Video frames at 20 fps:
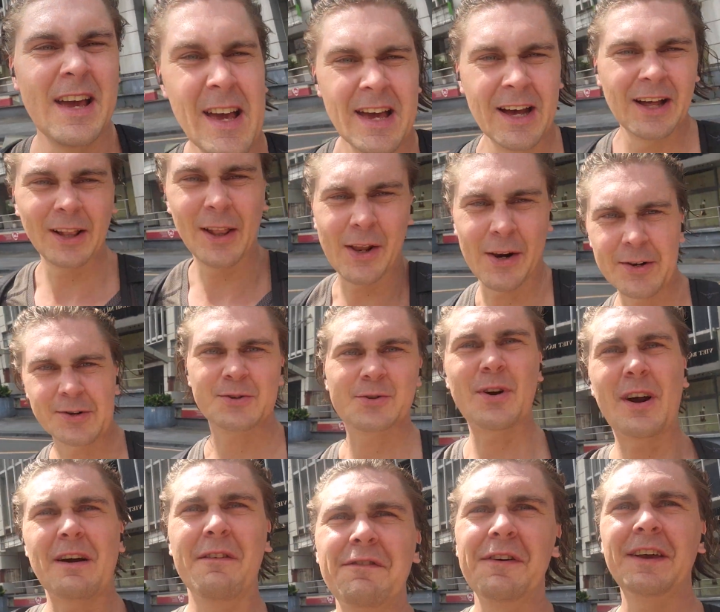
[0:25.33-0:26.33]
A lot of
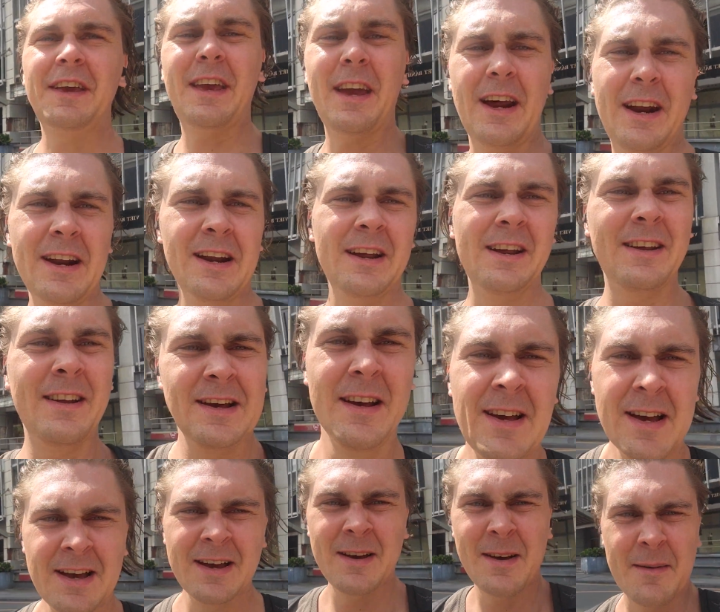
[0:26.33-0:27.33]
traffic here.
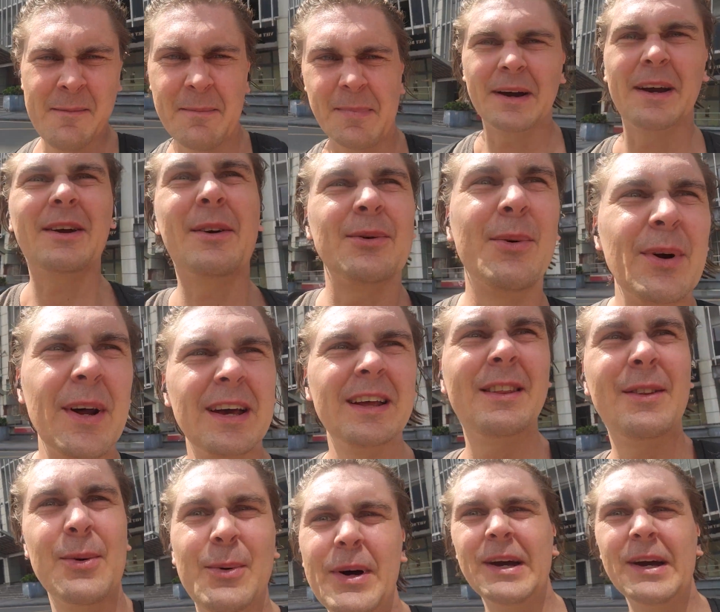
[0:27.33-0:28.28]
A great way